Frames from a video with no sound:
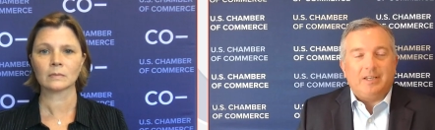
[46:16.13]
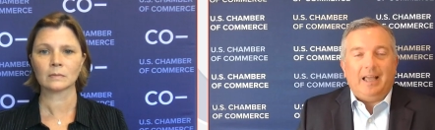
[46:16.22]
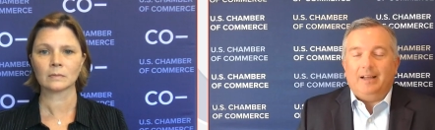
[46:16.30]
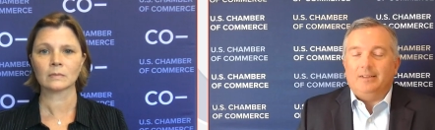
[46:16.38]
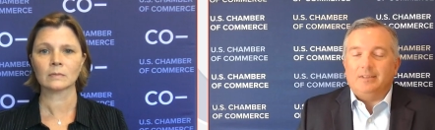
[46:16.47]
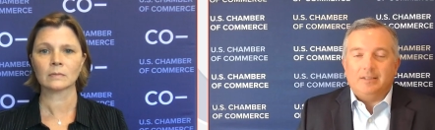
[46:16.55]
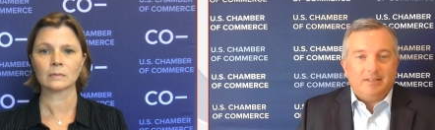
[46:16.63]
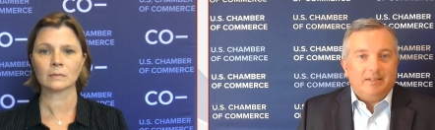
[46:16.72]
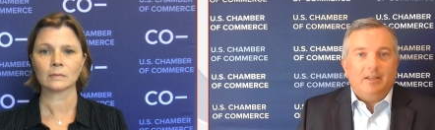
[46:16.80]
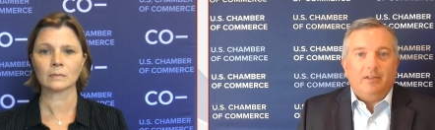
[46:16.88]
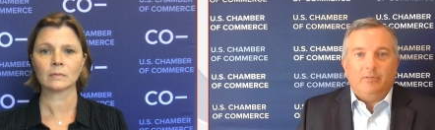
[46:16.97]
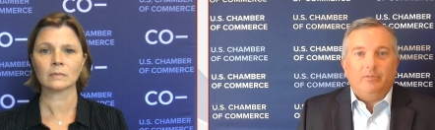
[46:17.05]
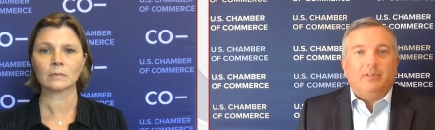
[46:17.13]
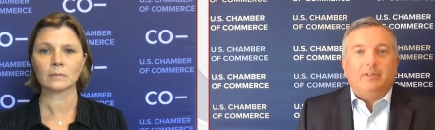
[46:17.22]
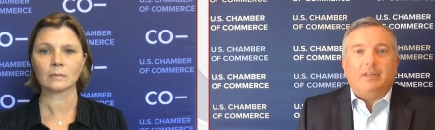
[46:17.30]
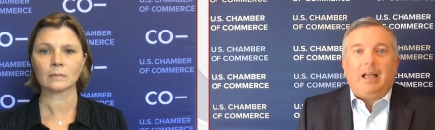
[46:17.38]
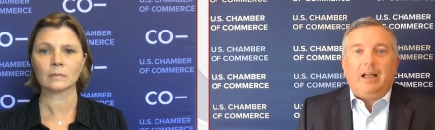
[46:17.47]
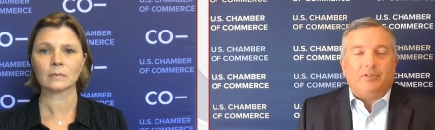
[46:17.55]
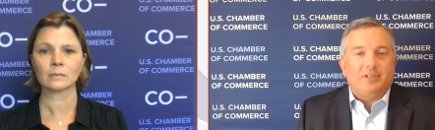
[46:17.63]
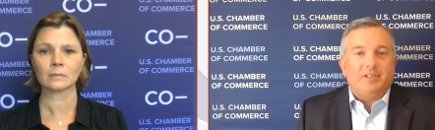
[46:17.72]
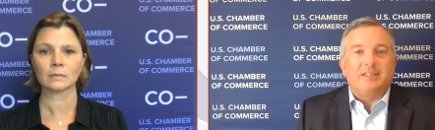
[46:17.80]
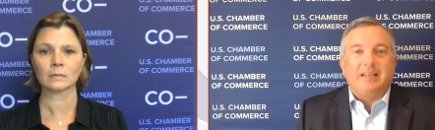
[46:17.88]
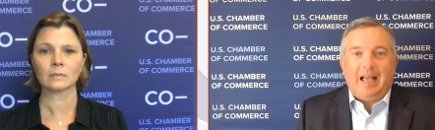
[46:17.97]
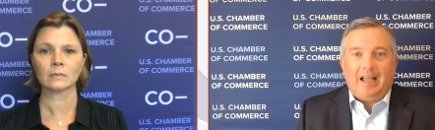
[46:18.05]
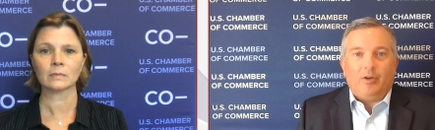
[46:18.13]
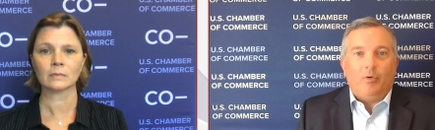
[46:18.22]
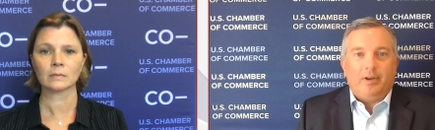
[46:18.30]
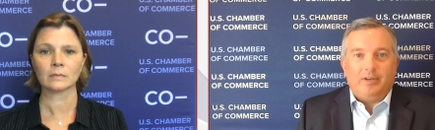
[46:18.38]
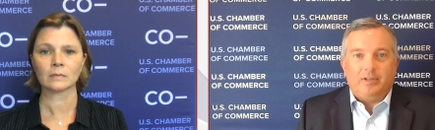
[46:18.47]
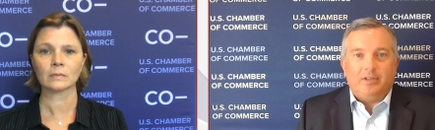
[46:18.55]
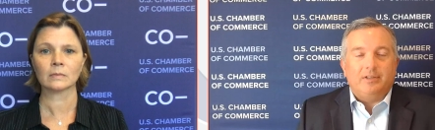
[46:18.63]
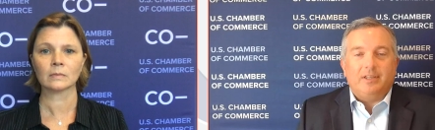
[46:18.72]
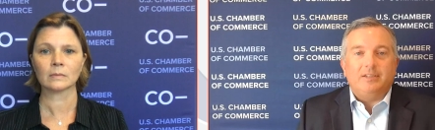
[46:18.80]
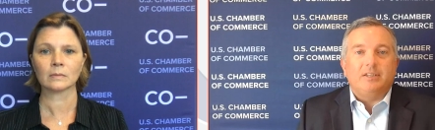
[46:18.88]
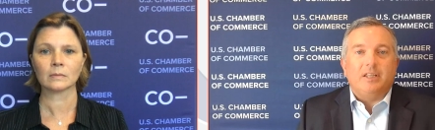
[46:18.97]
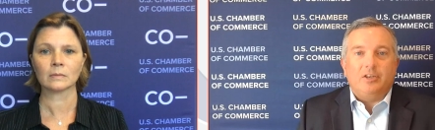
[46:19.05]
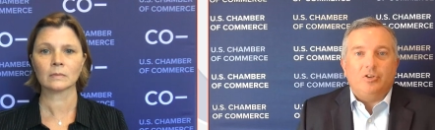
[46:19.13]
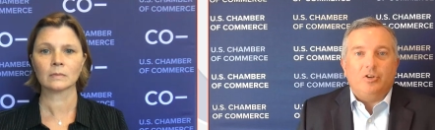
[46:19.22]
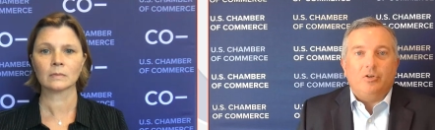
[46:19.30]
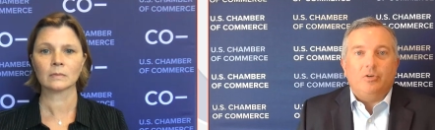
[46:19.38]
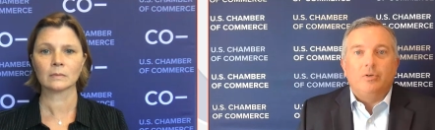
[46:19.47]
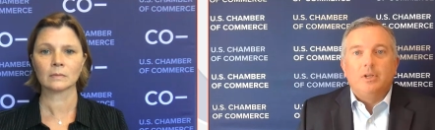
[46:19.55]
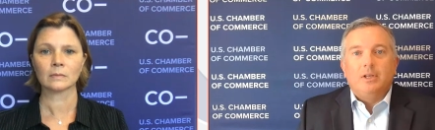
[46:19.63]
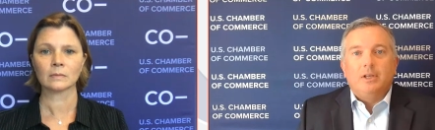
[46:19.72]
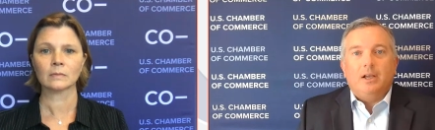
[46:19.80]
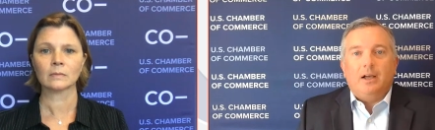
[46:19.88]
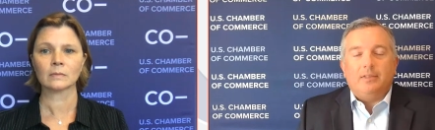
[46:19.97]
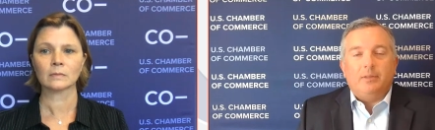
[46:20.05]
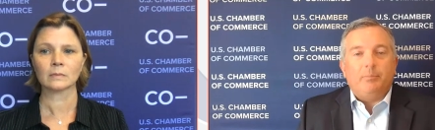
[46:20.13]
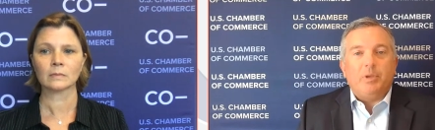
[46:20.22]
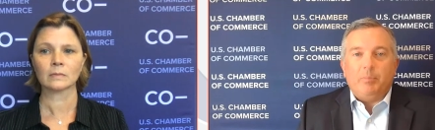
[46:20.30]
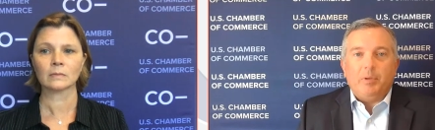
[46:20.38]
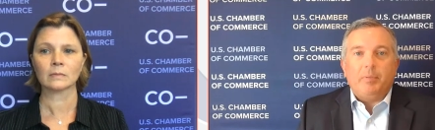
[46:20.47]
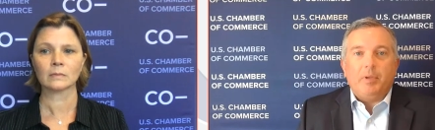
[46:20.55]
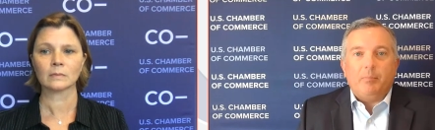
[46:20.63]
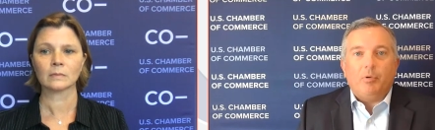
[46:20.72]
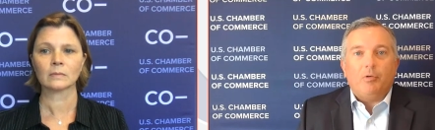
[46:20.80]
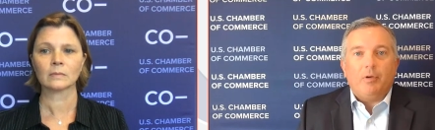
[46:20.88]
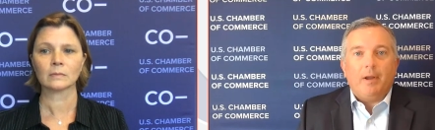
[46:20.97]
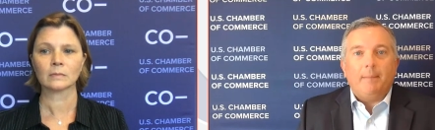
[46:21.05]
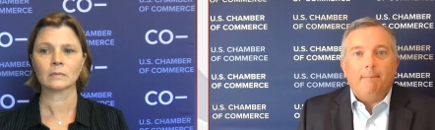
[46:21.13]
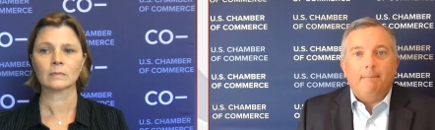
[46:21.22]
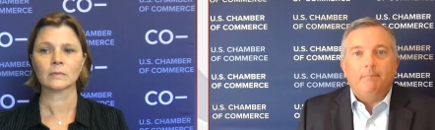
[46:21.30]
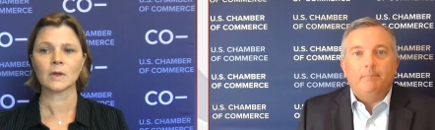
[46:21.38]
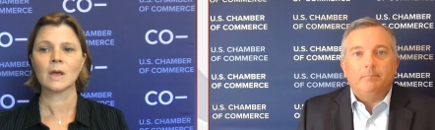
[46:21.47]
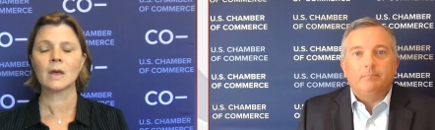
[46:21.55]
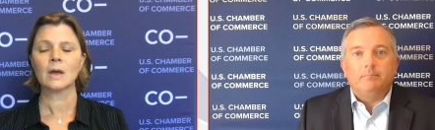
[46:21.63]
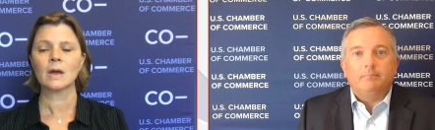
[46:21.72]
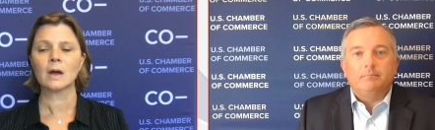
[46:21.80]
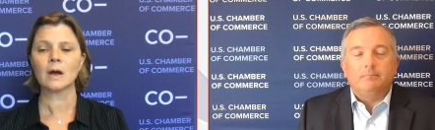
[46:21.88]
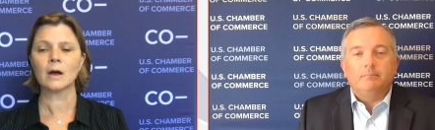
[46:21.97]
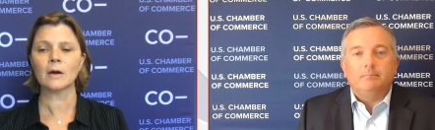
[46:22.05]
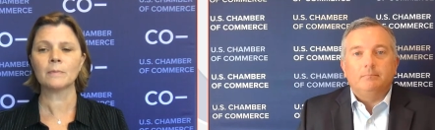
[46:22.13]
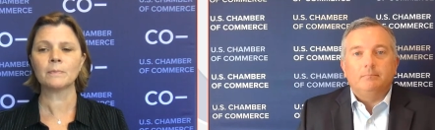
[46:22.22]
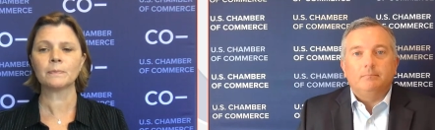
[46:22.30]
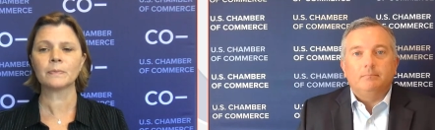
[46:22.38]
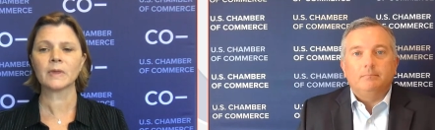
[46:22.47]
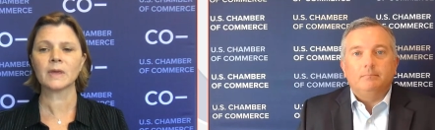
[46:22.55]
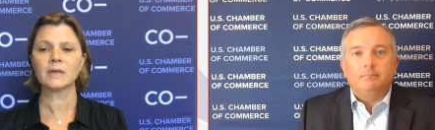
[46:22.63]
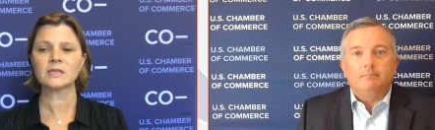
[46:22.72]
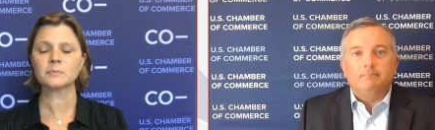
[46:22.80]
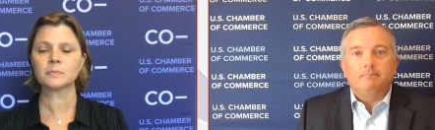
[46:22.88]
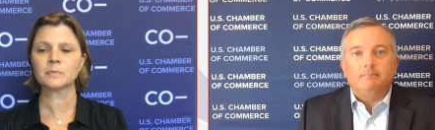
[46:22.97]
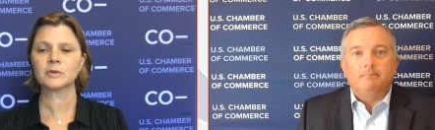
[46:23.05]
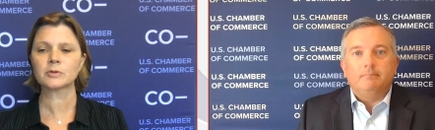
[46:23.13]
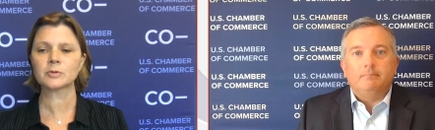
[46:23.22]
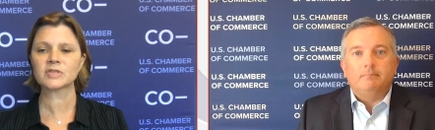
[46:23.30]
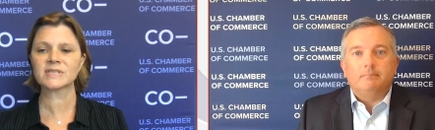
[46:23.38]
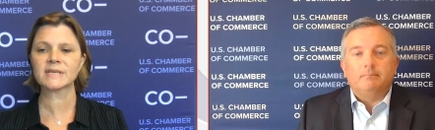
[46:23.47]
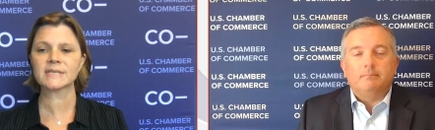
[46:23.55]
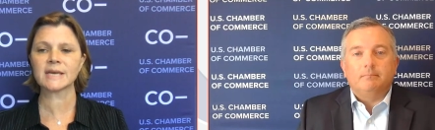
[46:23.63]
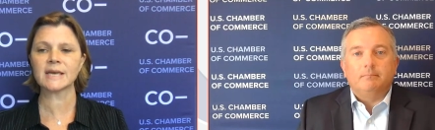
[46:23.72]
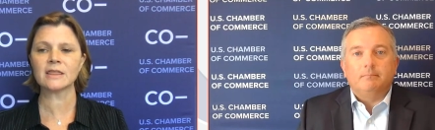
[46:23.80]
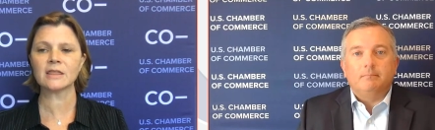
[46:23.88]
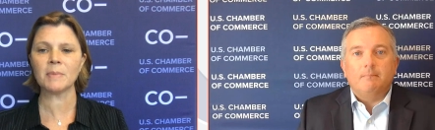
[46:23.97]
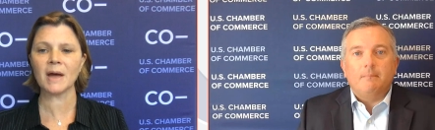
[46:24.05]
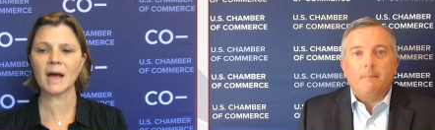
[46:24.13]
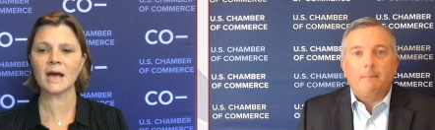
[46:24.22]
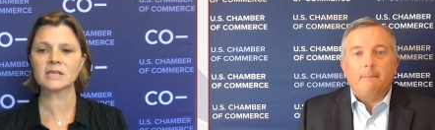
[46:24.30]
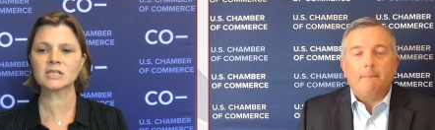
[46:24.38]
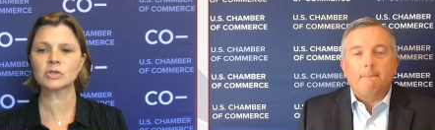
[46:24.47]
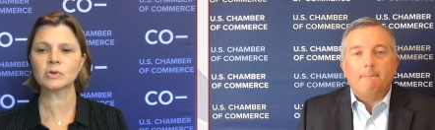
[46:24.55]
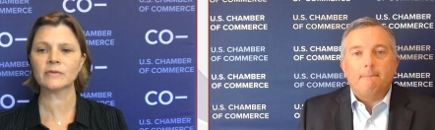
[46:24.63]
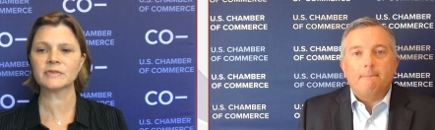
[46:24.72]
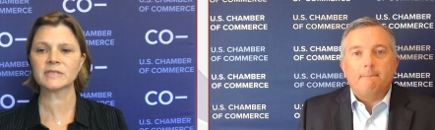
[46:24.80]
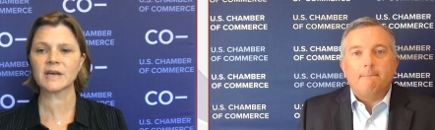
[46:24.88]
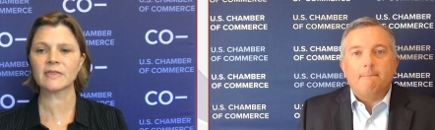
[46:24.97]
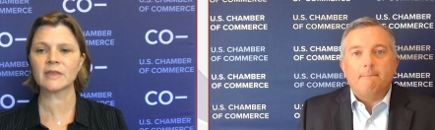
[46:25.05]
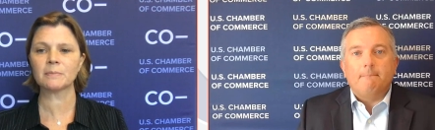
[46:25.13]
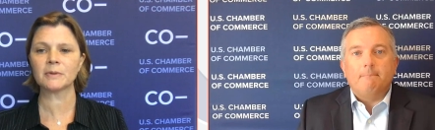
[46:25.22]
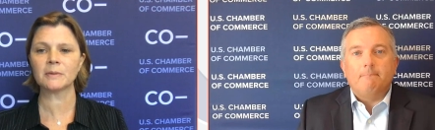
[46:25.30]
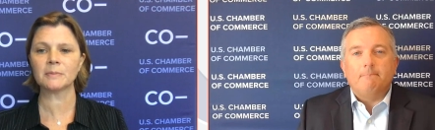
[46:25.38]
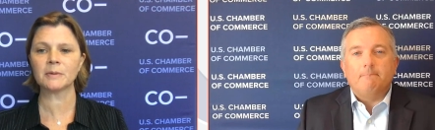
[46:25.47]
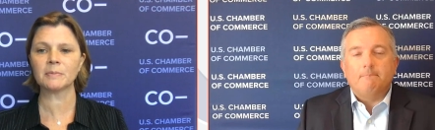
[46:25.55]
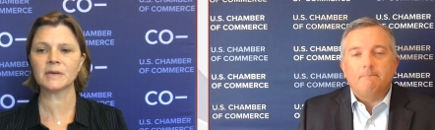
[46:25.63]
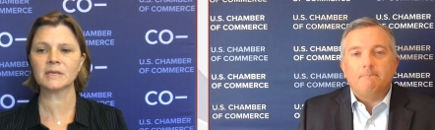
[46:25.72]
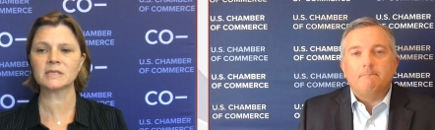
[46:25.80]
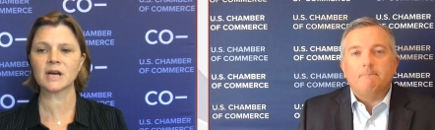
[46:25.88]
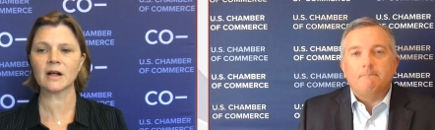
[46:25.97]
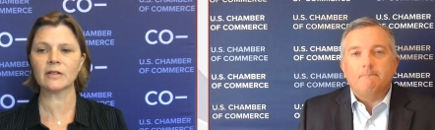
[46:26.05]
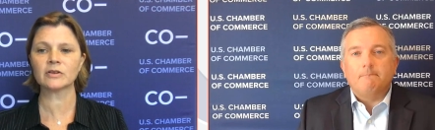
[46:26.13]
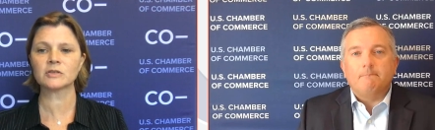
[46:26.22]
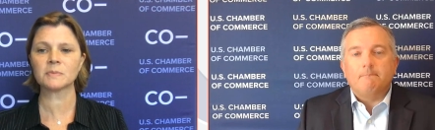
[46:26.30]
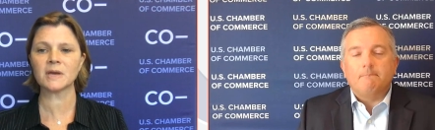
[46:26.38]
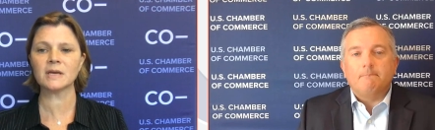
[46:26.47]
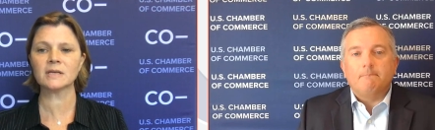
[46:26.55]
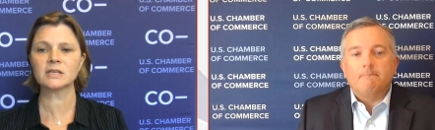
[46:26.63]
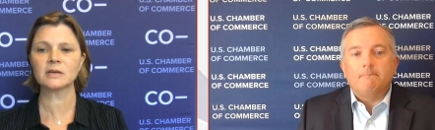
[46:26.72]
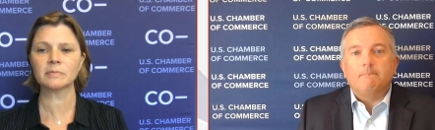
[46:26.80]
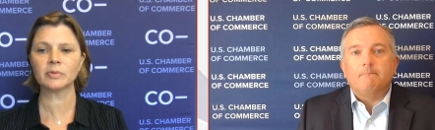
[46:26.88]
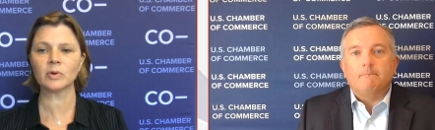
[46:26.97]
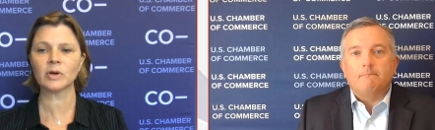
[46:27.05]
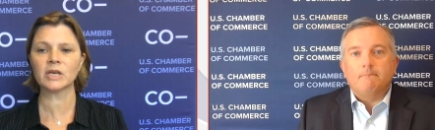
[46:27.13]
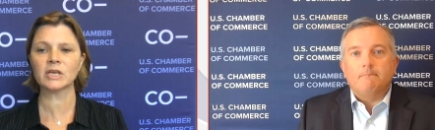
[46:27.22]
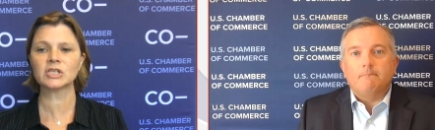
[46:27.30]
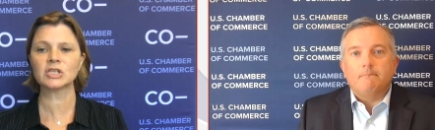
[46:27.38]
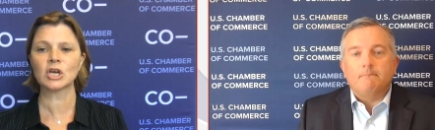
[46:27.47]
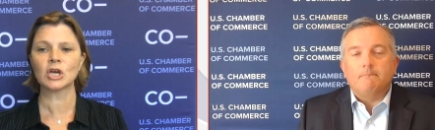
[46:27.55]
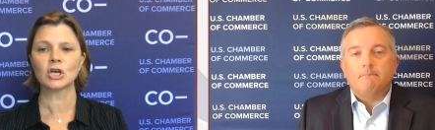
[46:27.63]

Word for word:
Speaker 1: downs, you know, Congress is not going to continue uh, the P P P program.
Speaker 2: Um, is, this person says, in the past, you have said that P P P dollars paid to employees